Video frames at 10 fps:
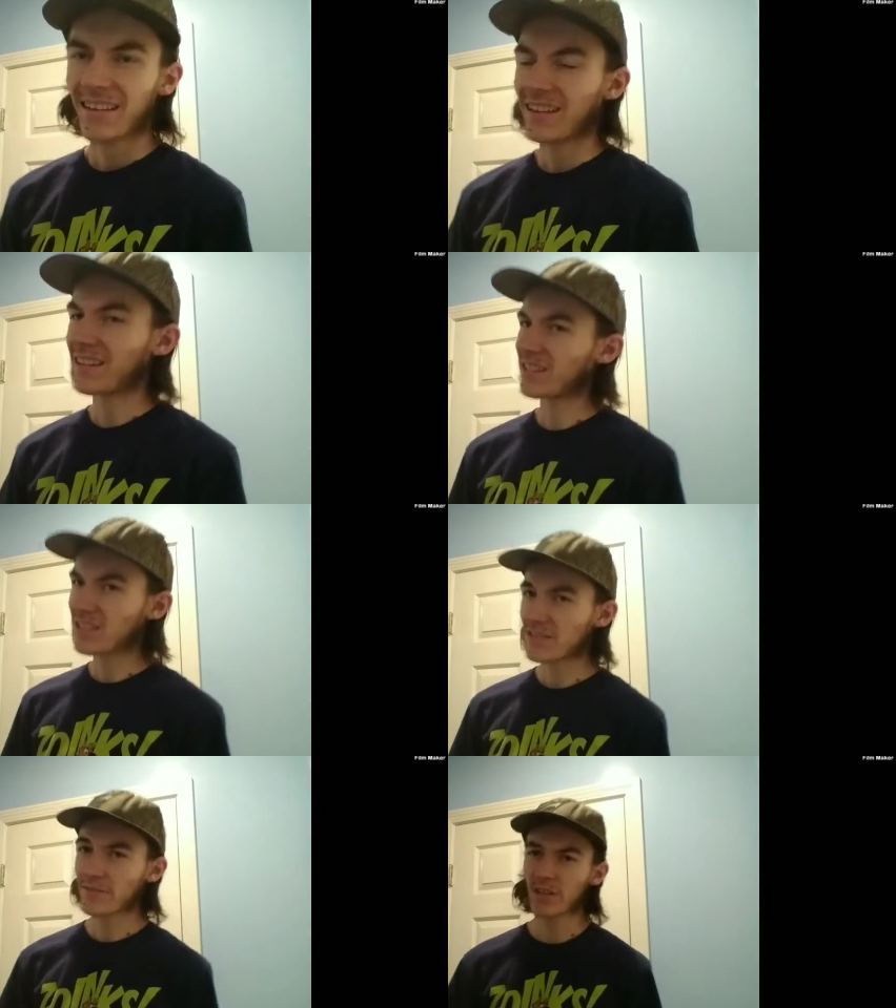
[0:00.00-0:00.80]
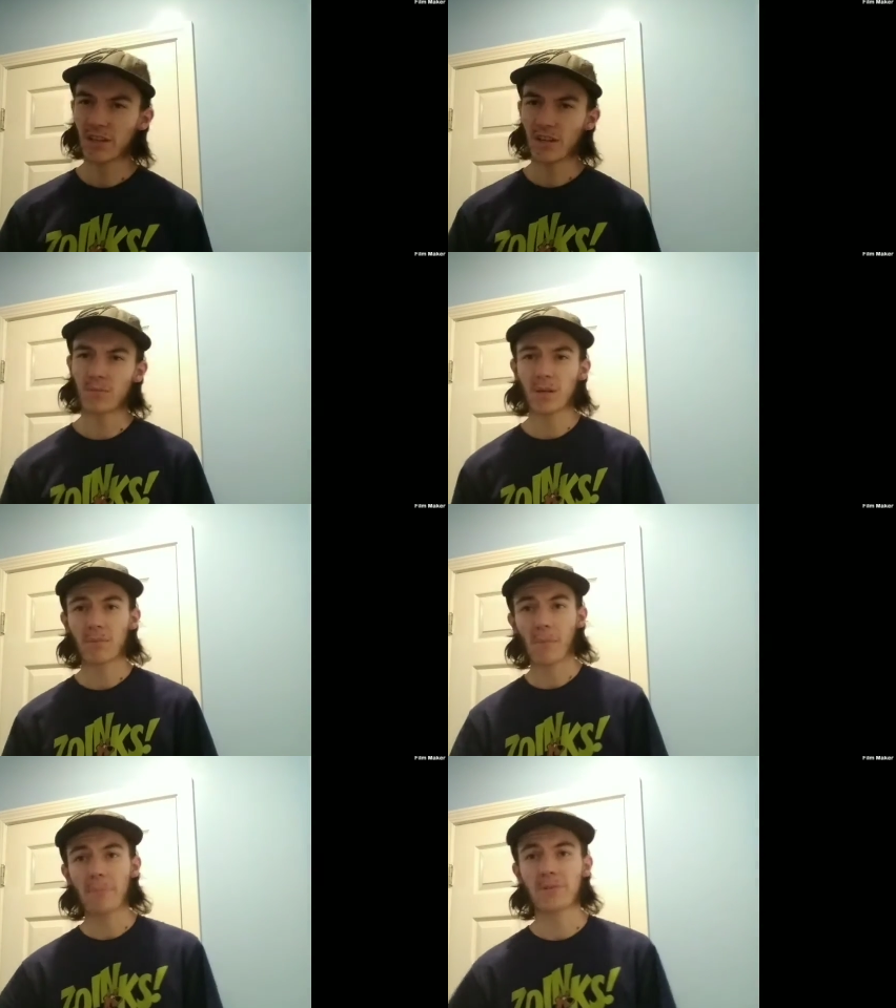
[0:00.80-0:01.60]
and in this video, me and
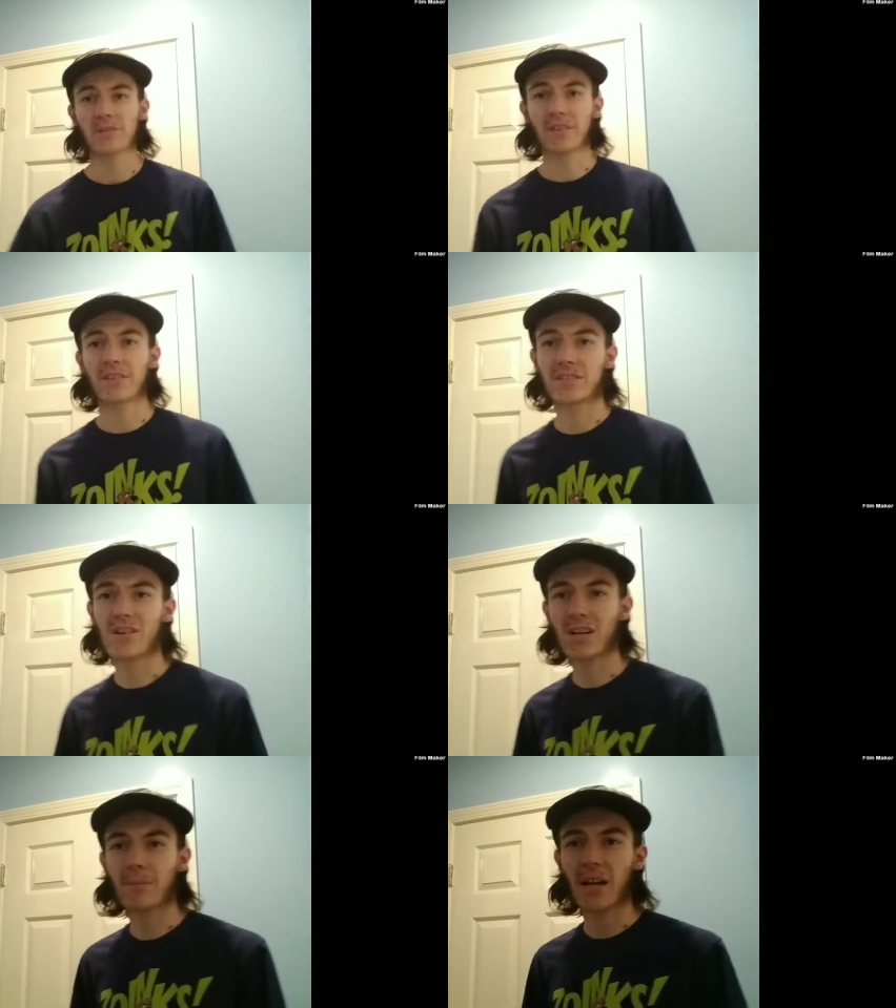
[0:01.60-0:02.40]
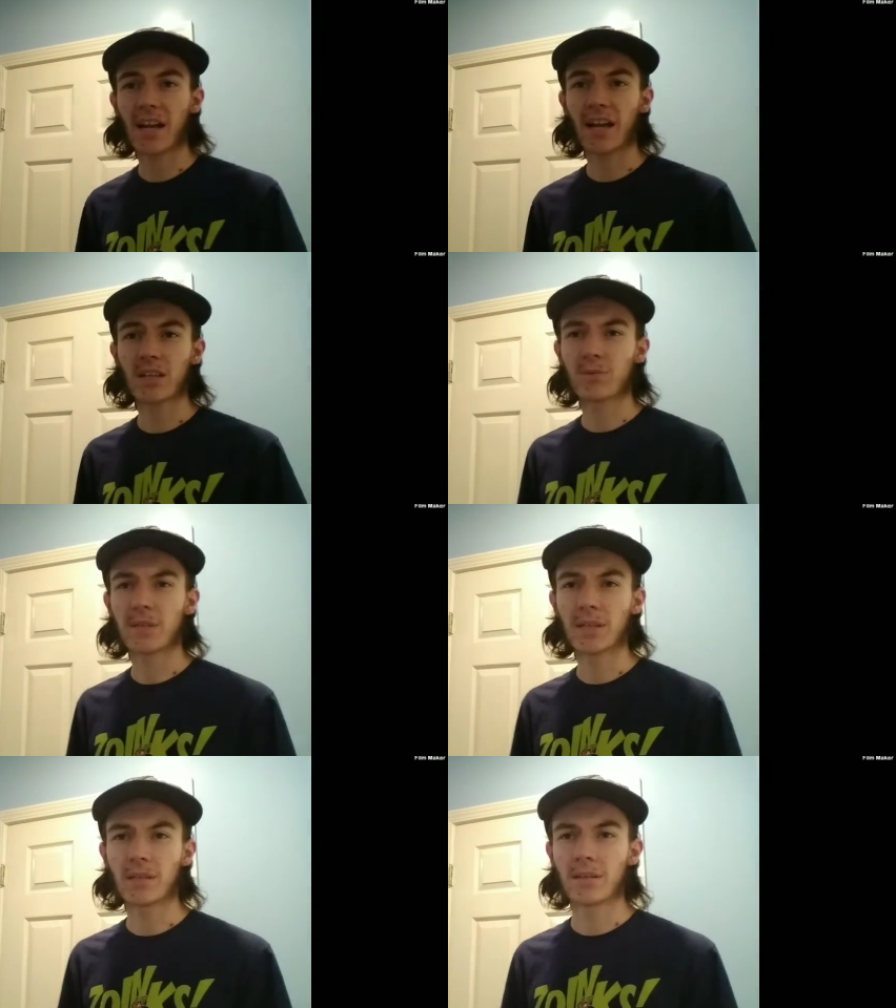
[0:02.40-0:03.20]
my puppets are going to talk about
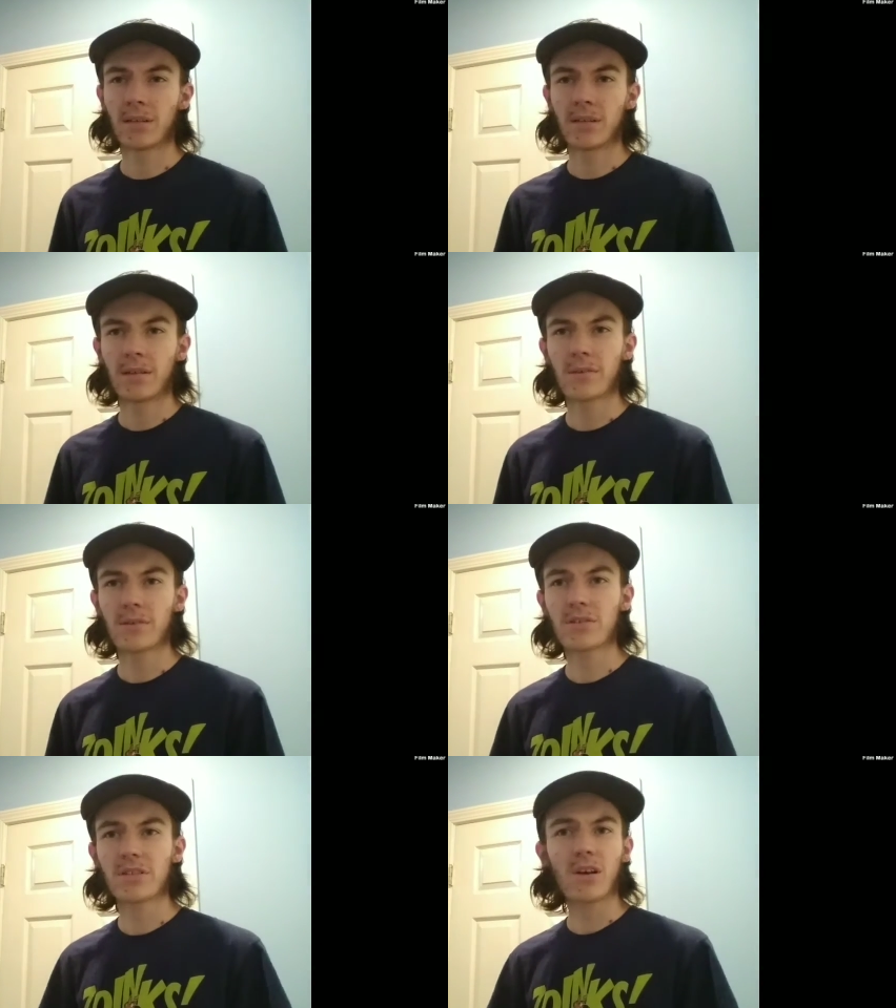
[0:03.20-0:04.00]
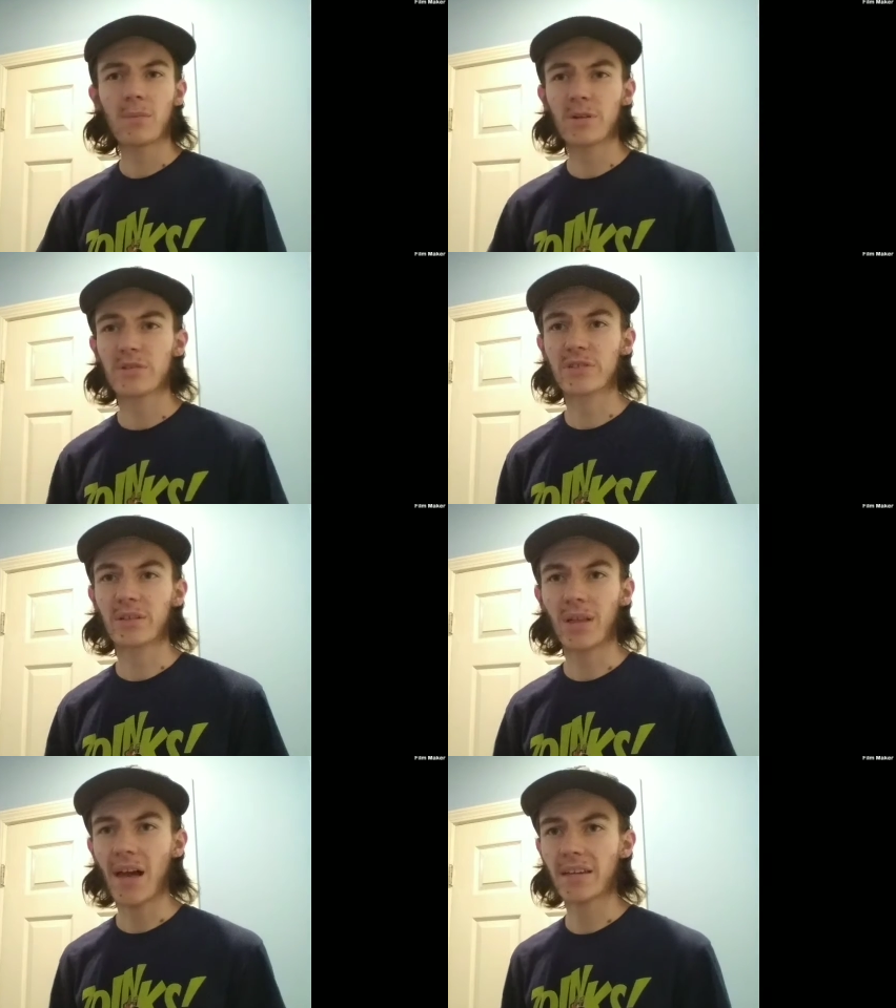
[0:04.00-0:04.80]
Halloween. There's so much
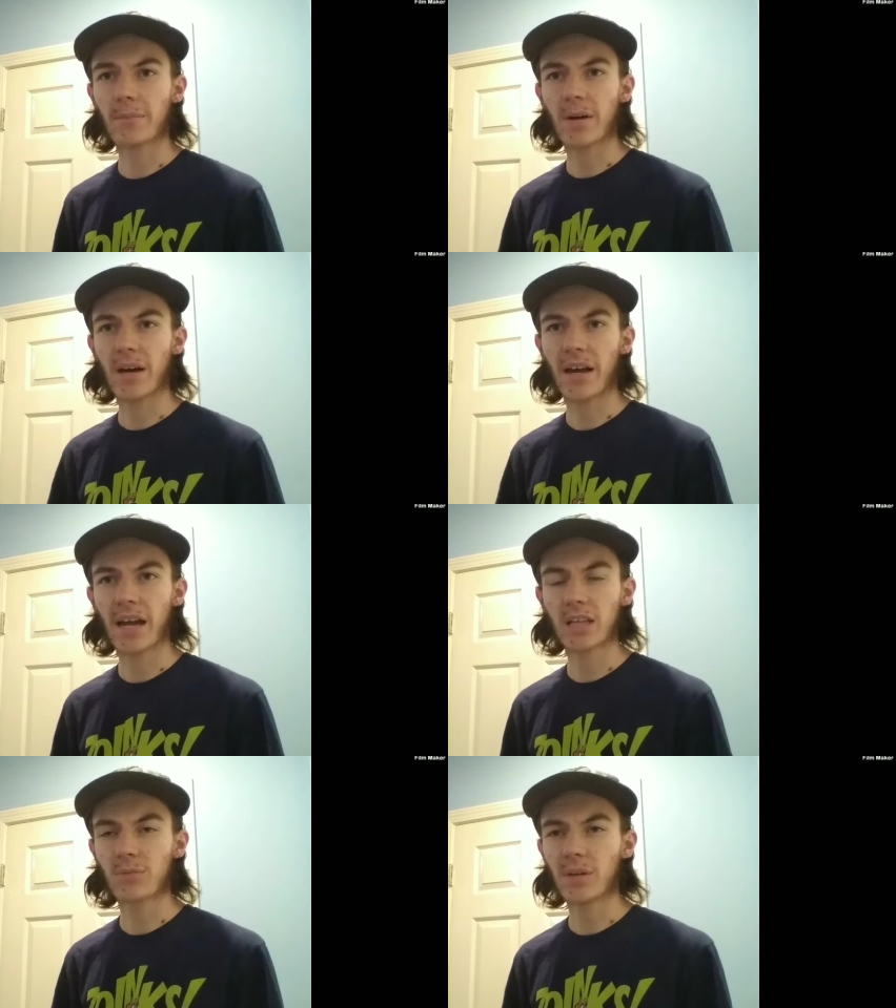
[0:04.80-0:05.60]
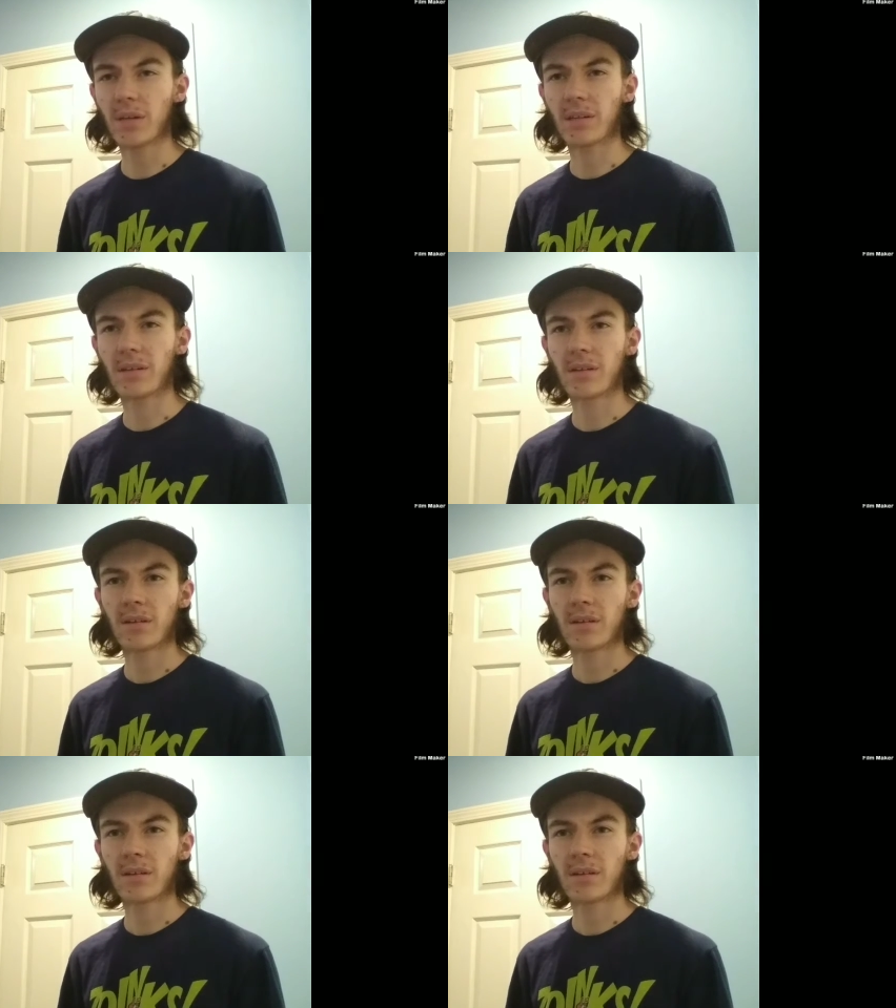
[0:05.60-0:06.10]
to like about Halloween.